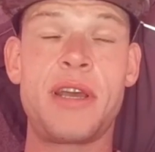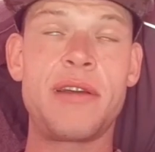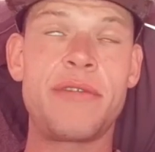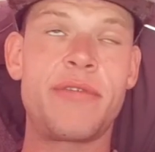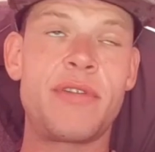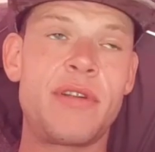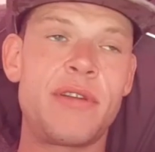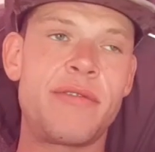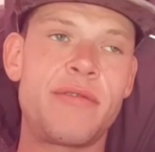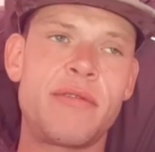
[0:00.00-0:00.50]

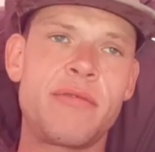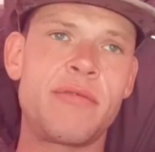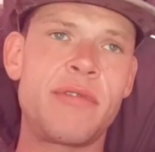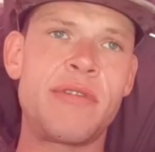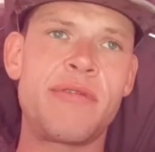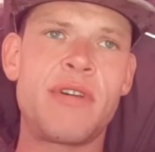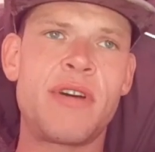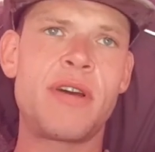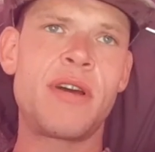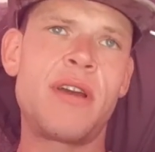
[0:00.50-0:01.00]
careful of your
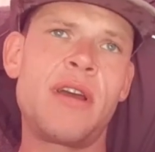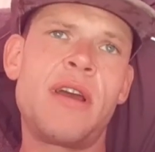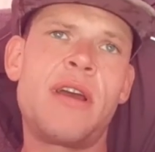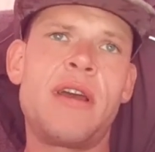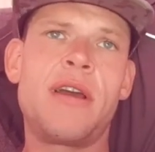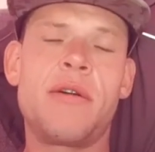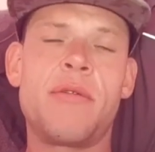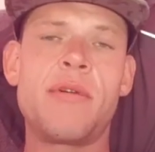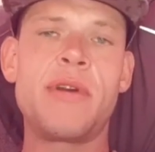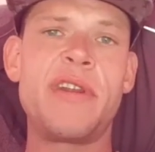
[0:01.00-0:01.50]
river,
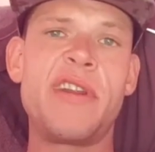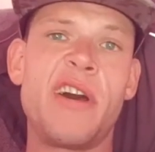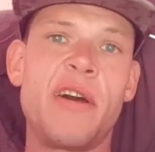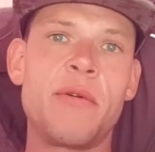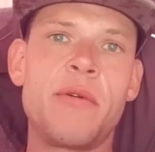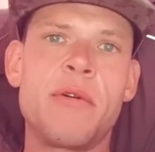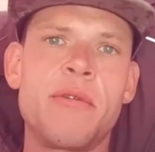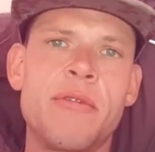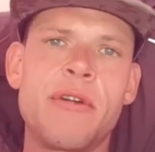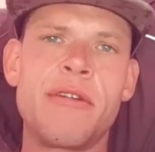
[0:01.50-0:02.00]
we
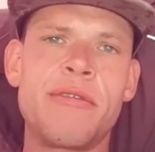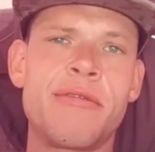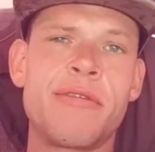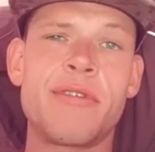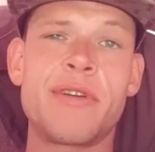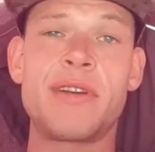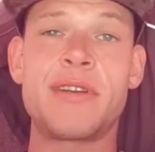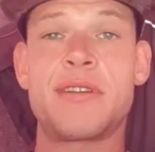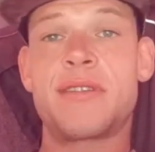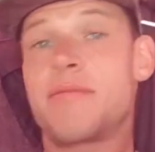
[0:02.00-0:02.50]
know what
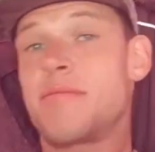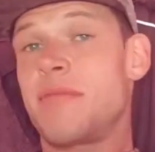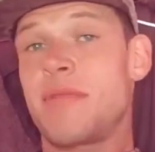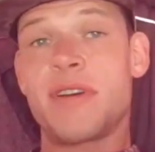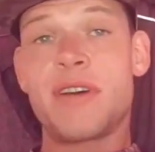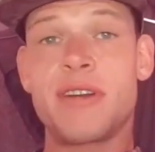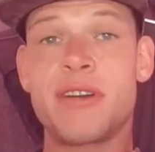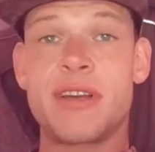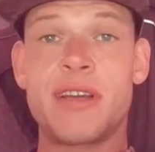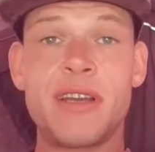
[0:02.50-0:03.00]
river it is."
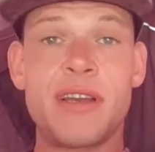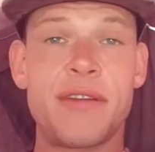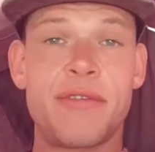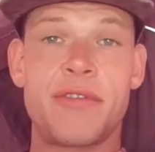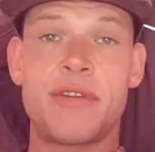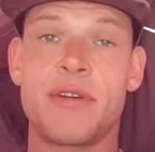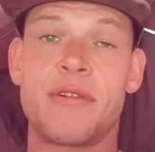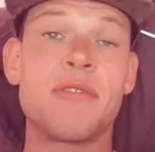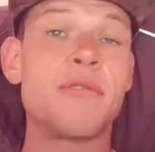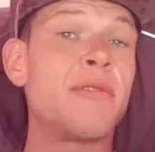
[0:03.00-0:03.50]
Well, I don't care
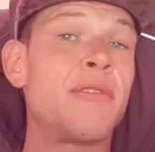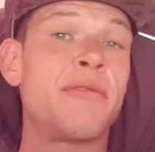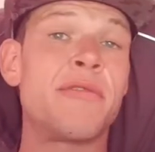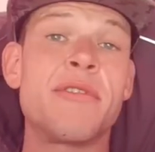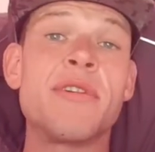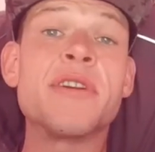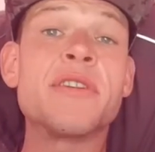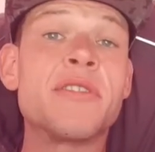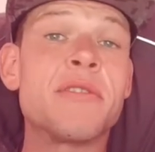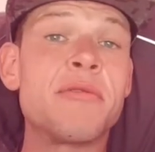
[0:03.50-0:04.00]
if you know what
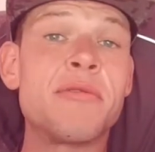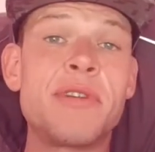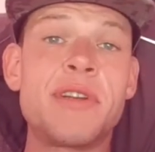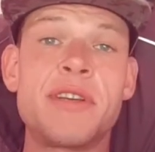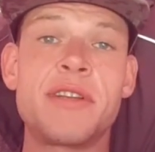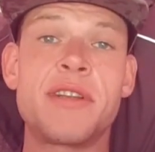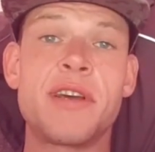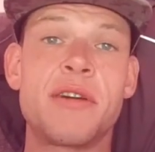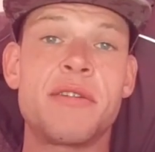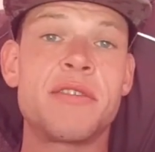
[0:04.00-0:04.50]
river it is, I
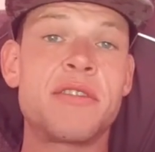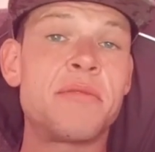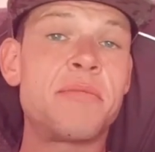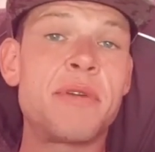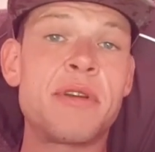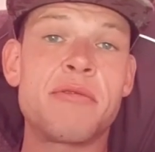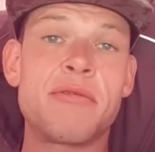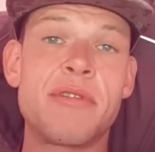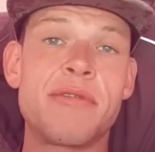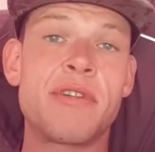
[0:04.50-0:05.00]
really don't. It's a
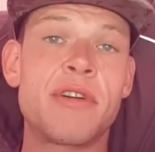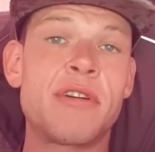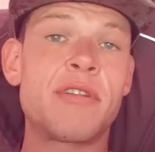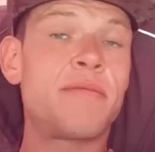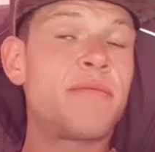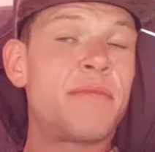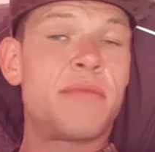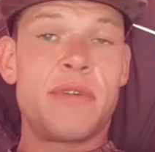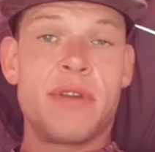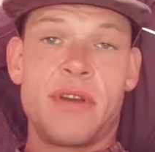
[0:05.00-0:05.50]
big river.
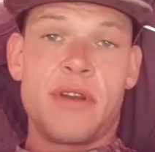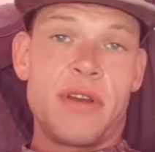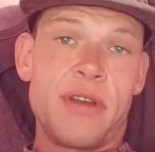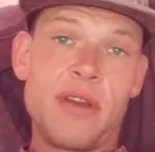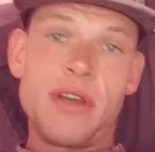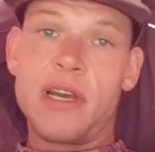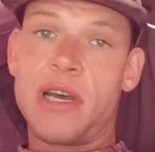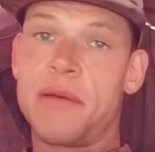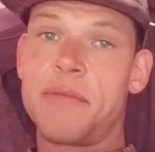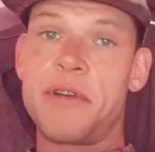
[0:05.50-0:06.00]

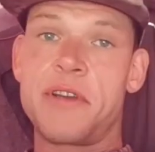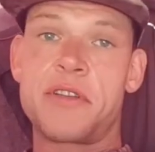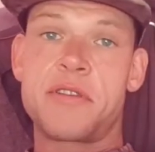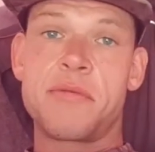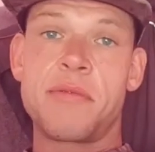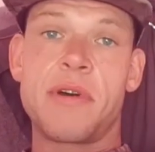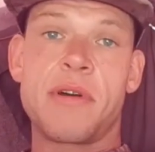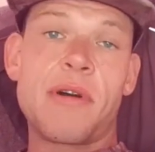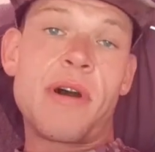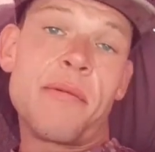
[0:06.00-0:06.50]
I'm here
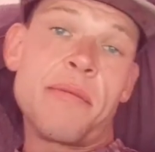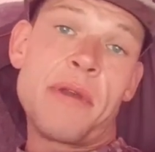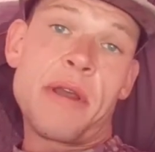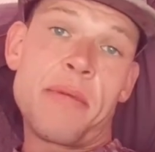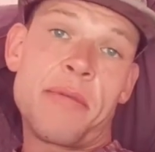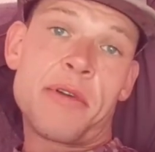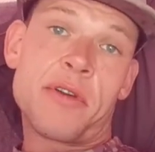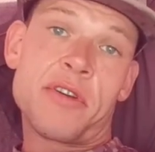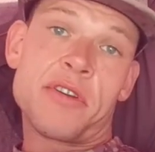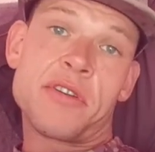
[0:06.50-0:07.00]
to help. I'm
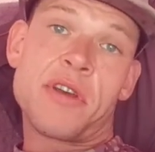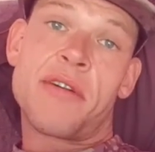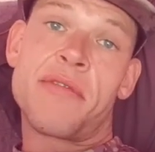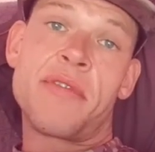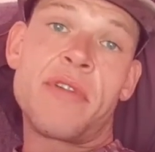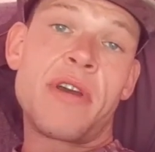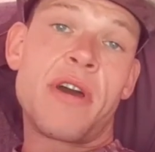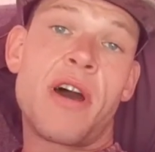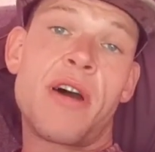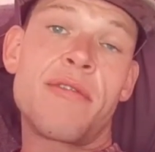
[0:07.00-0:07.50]
here because
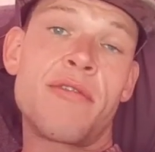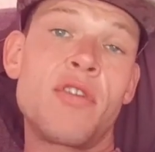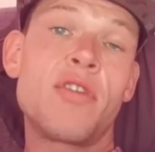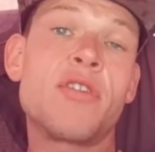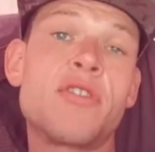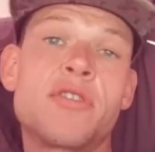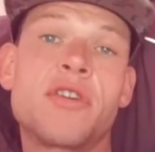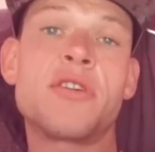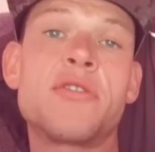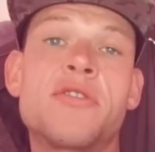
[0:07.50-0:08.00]
I've
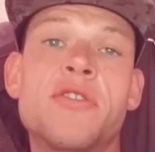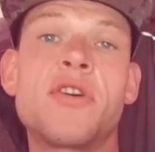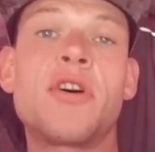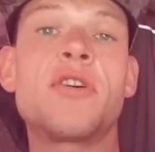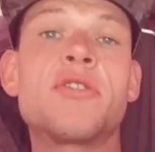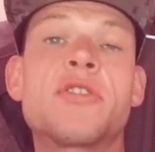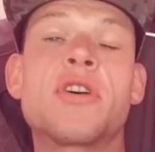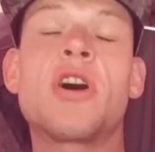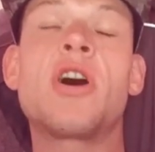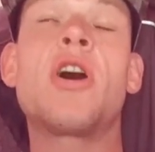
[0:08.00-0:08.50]
looked,
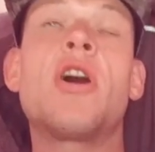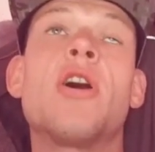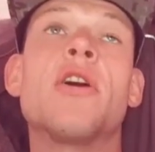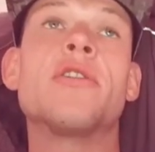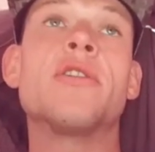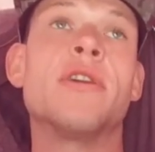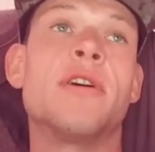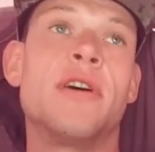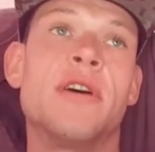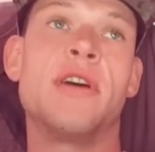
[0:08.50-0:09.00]
searched
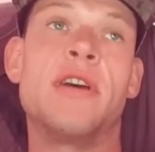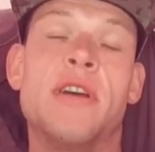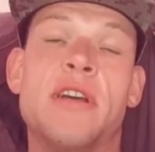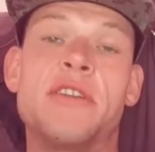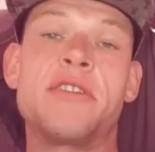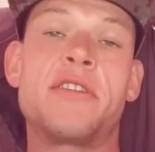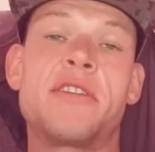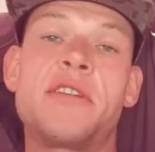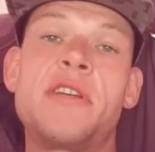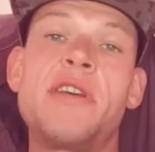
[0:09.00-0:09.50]
hard
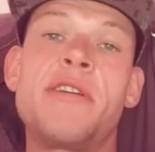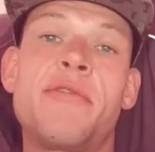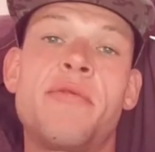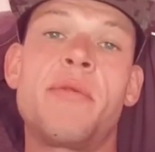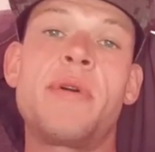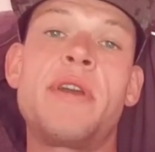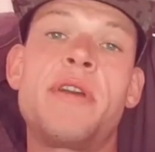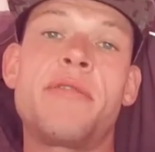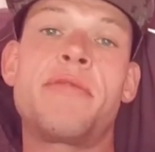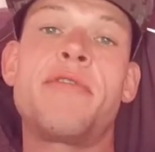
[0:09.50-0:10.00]
to see
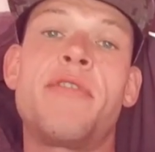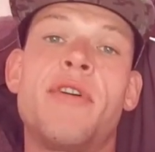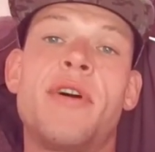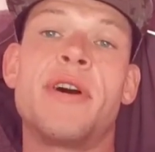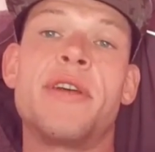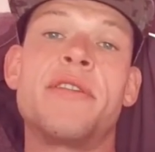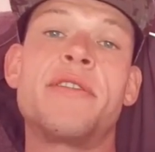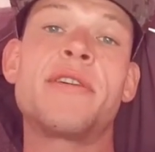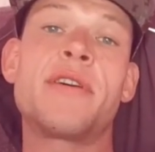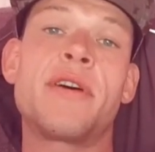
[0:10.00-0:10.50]
if we could
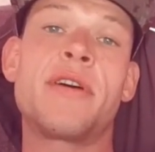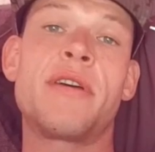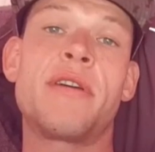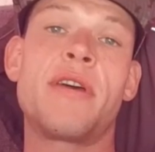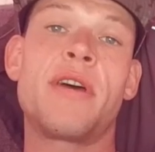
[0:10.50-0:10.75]
find